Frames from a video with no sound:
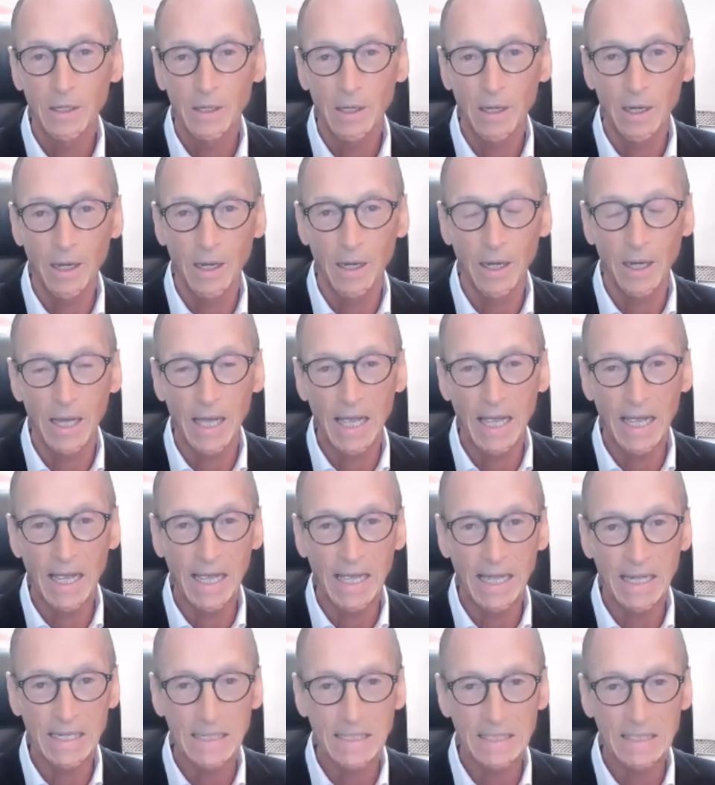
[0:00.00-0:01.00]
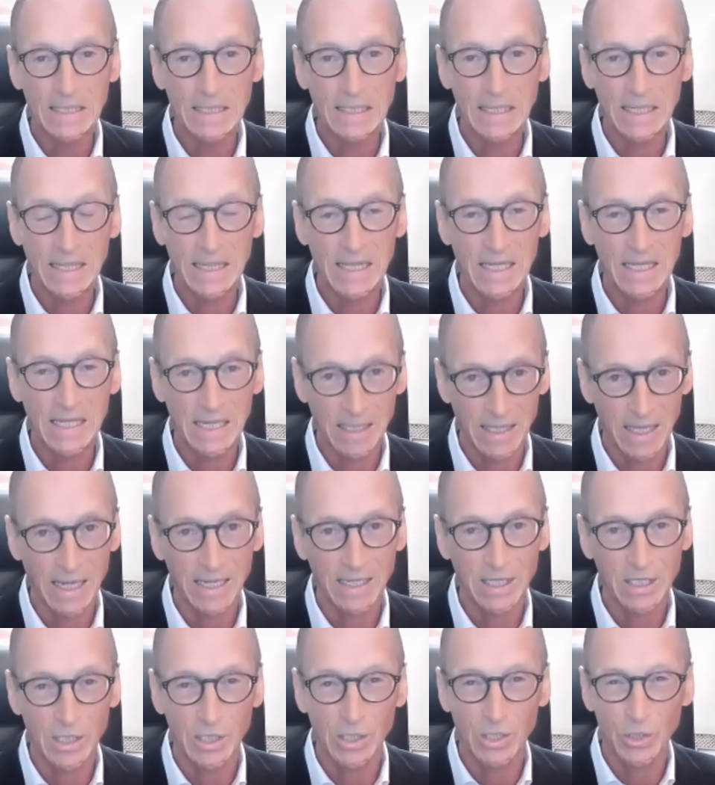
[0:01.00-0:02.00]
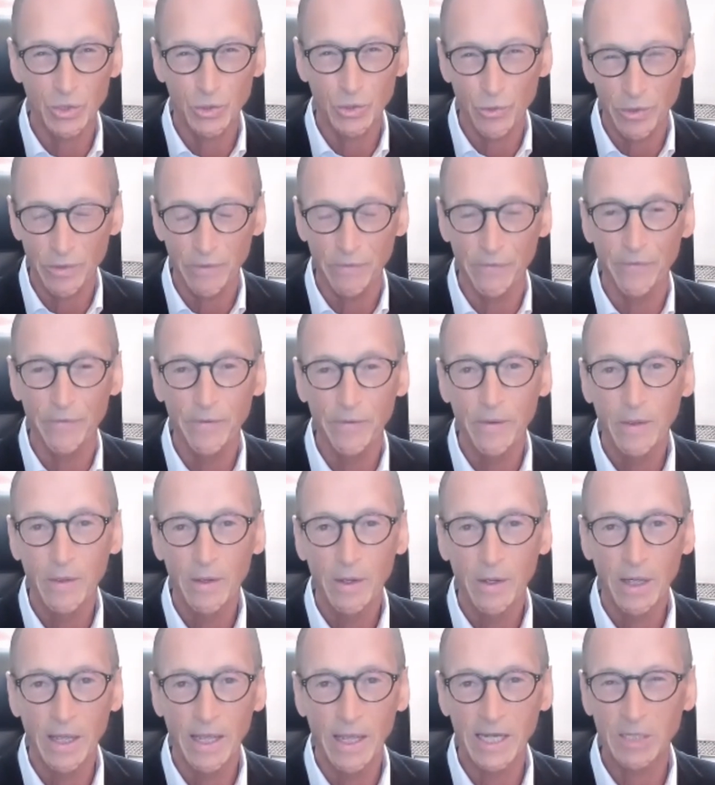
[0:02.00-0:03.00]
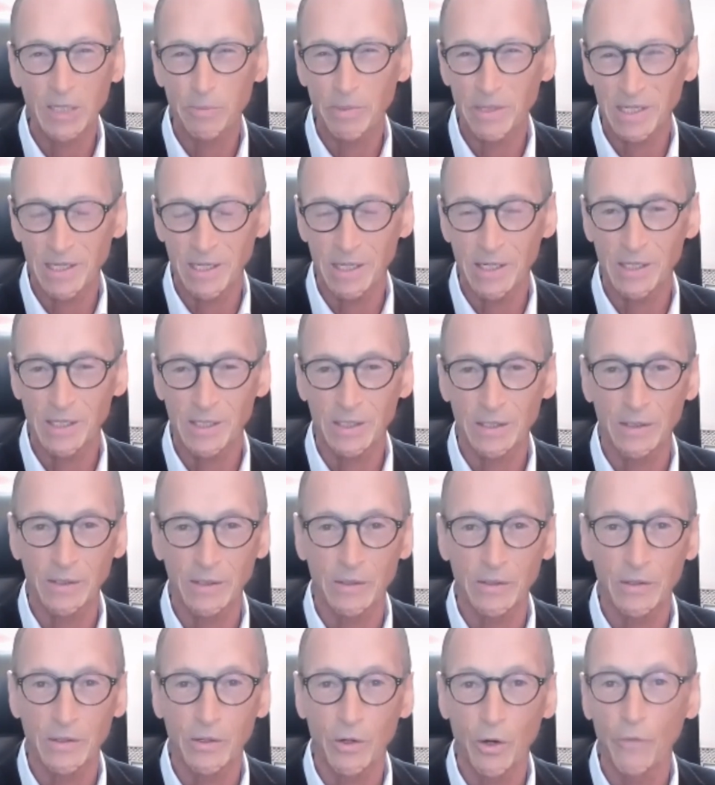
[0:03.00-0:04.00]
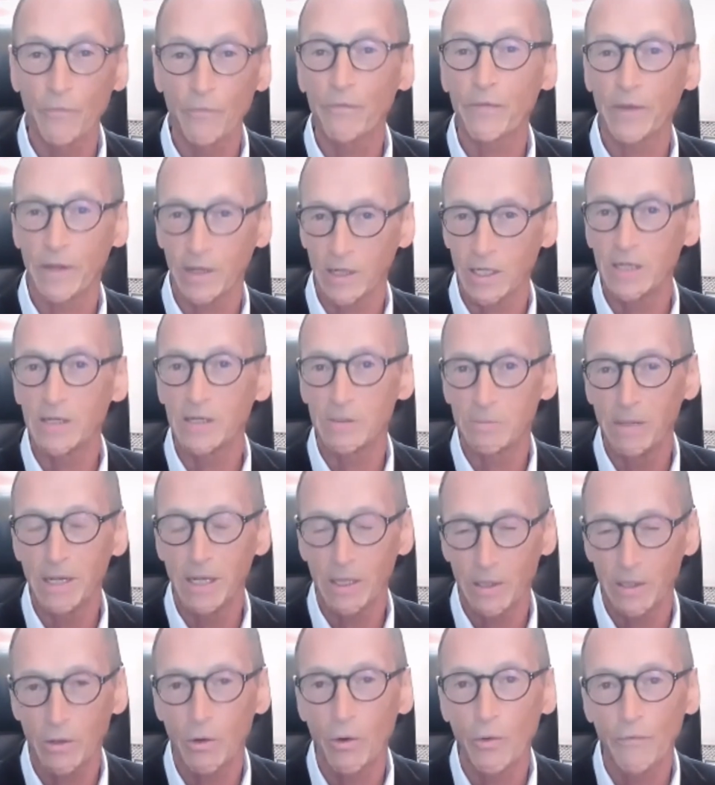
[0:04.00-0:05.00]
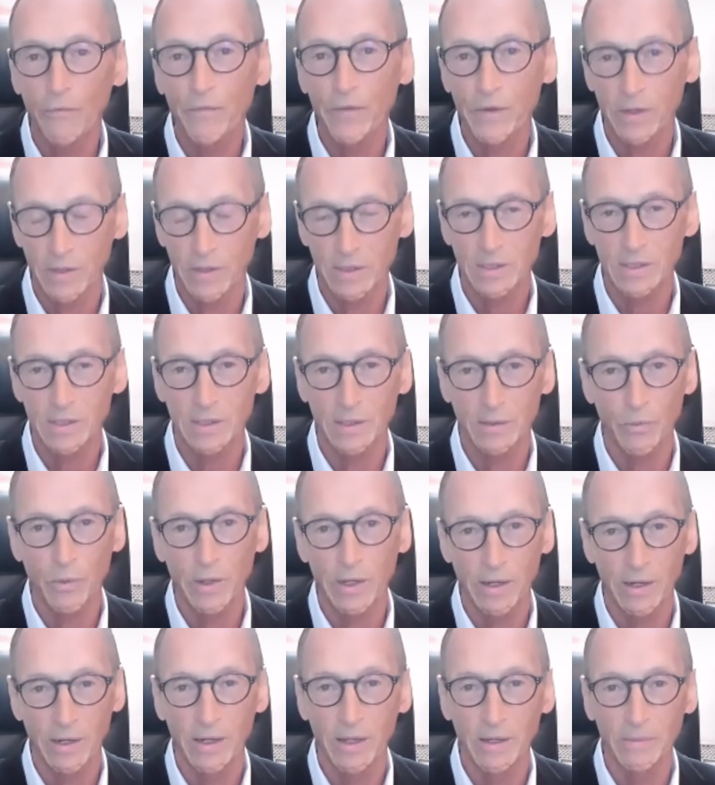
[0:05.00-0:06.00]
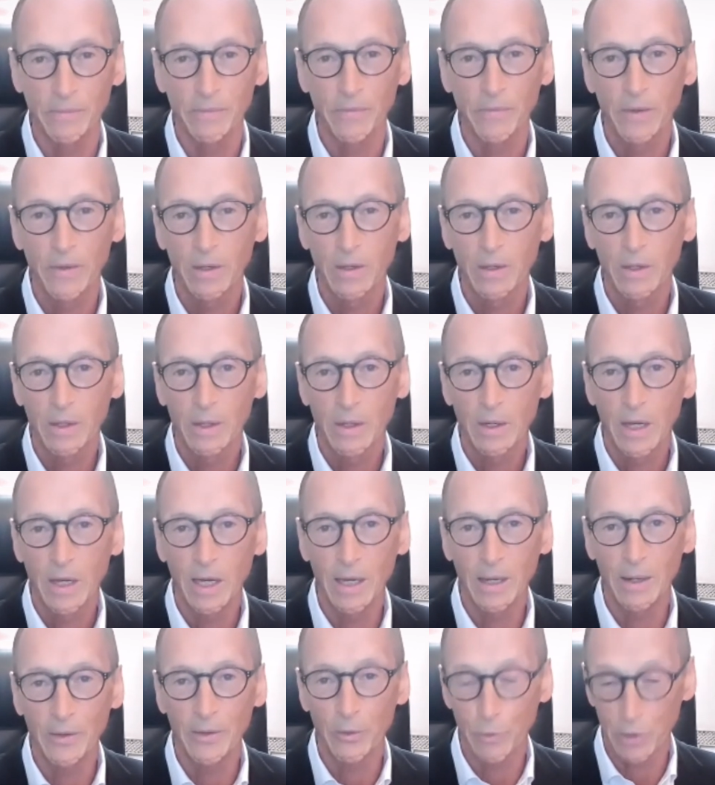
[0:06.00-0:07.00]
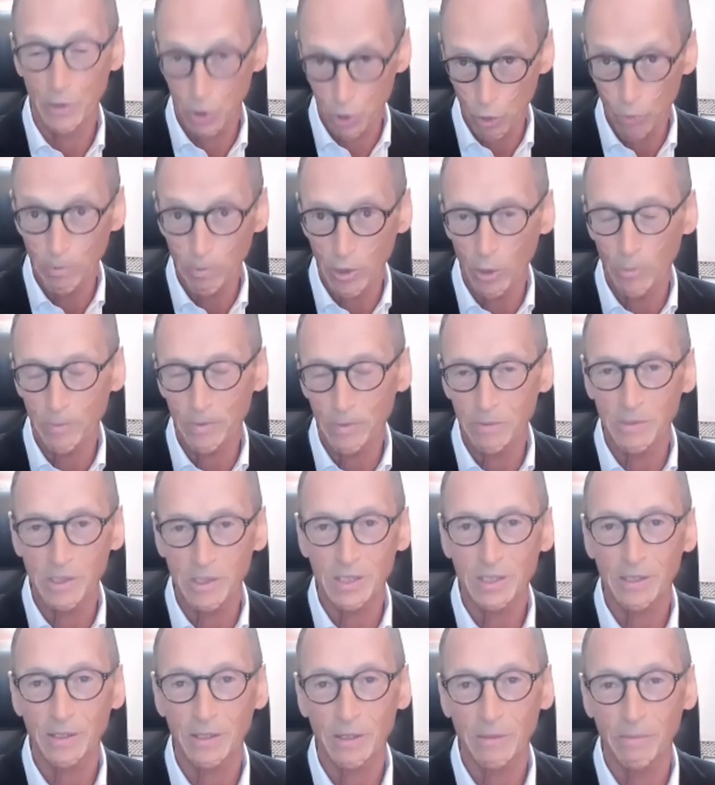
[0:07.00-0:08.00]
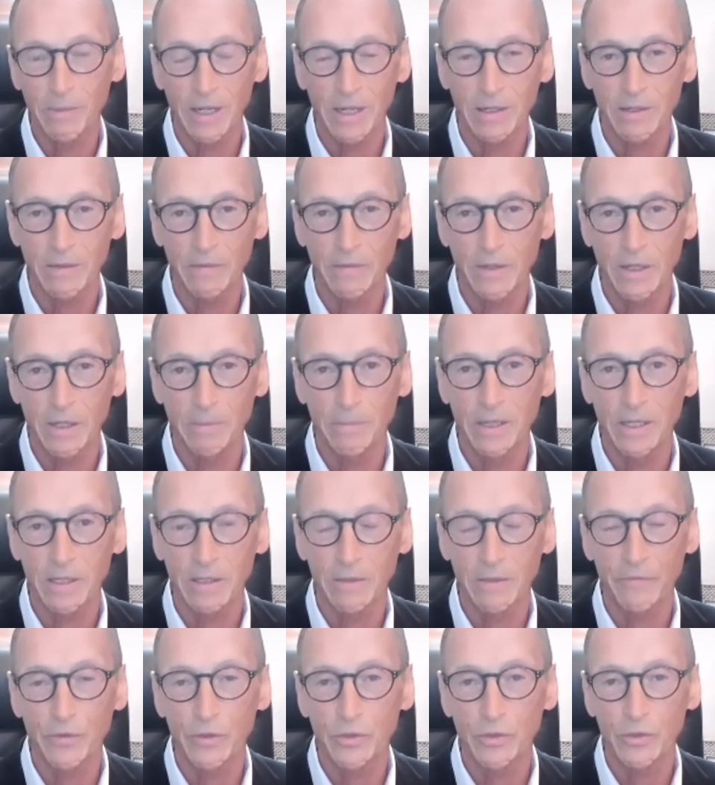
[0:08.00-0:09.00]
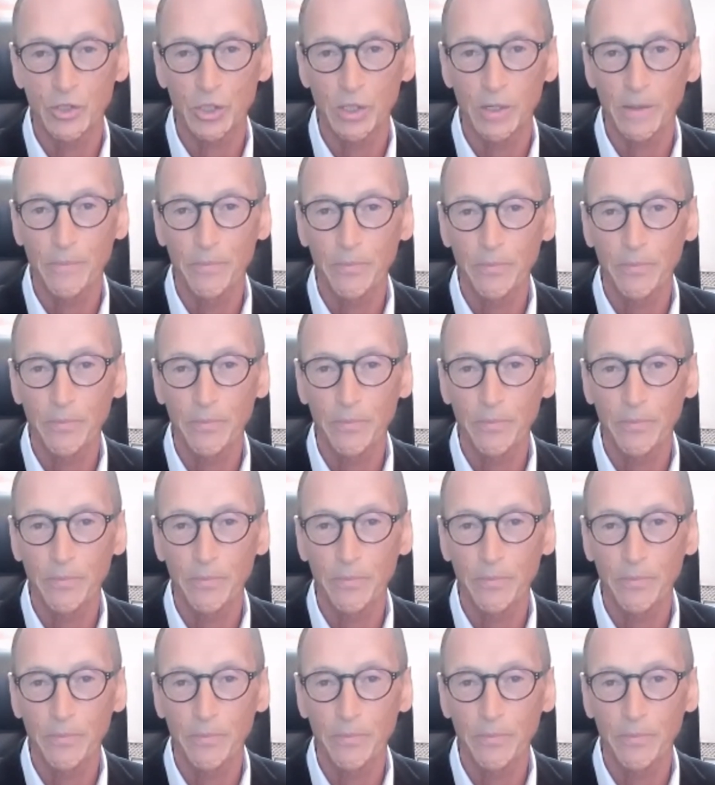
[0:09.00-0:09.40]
And I think that's the sort of expertise and that gives me the confidence that we're going to that we should be optimistic about the future.